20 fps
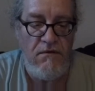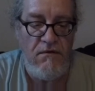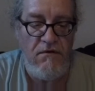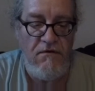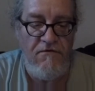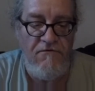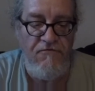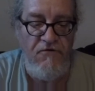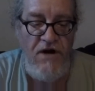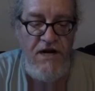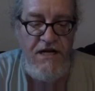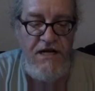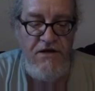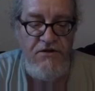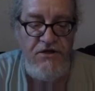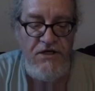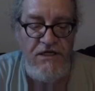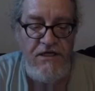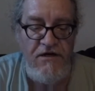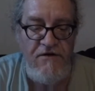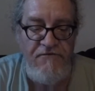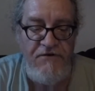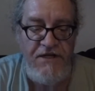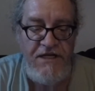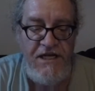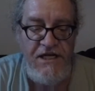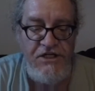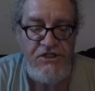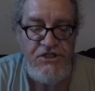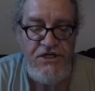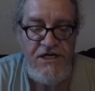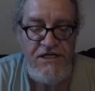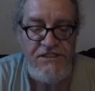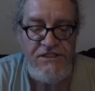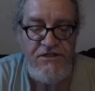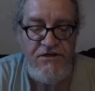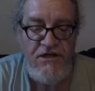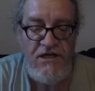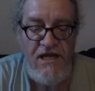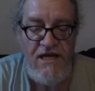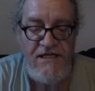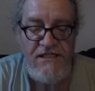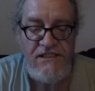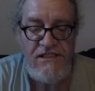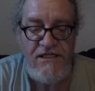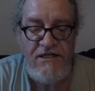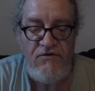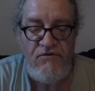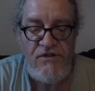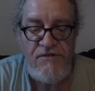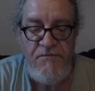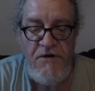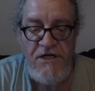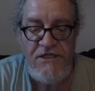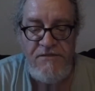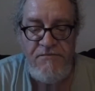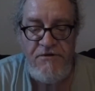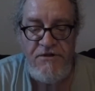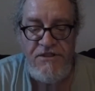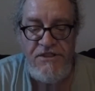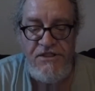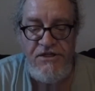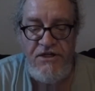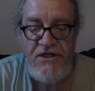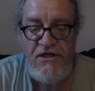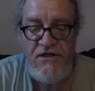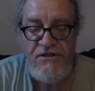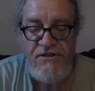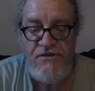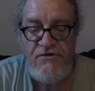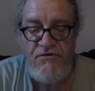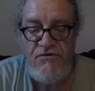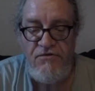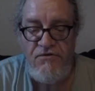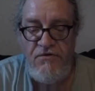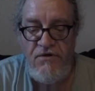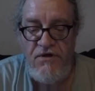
For any other clarification as to your client's legal responsibilities, it can also